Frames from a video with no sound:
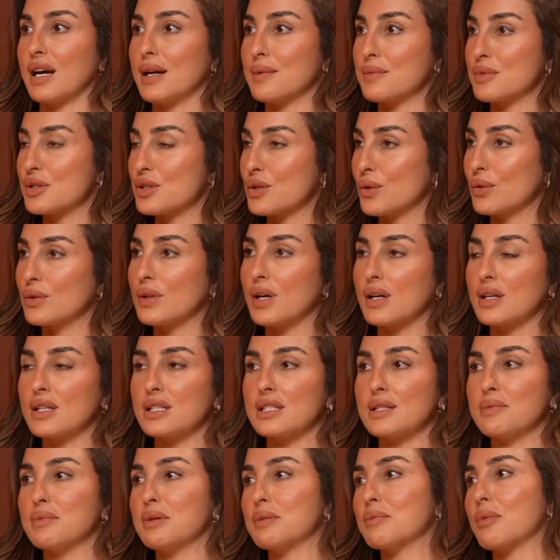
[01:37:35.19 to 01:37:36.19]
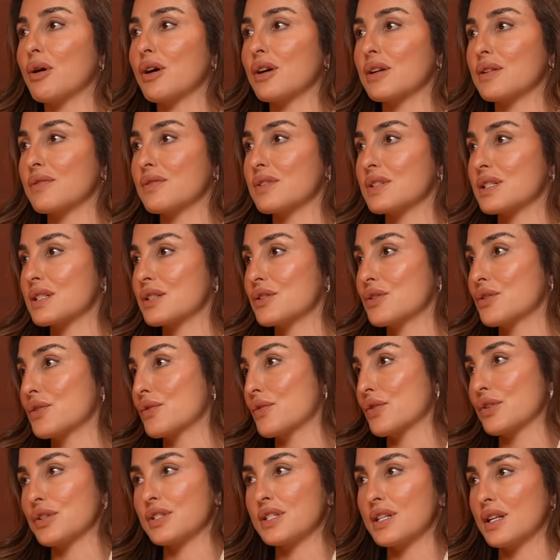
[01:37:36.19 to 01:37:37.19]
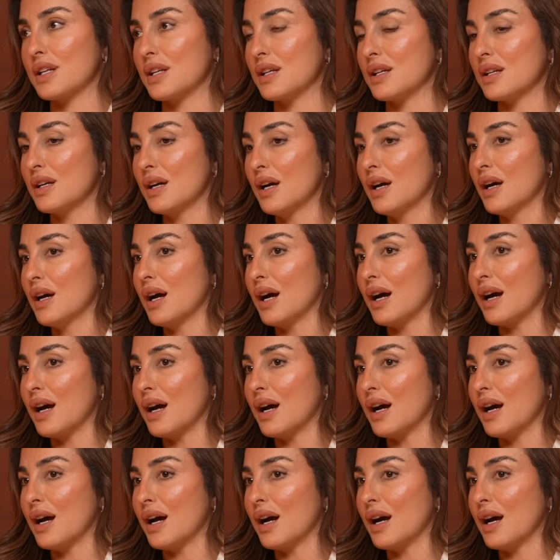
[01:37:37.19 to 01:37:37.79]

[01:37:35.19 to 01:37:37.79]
I'm so lucky to be part of this university.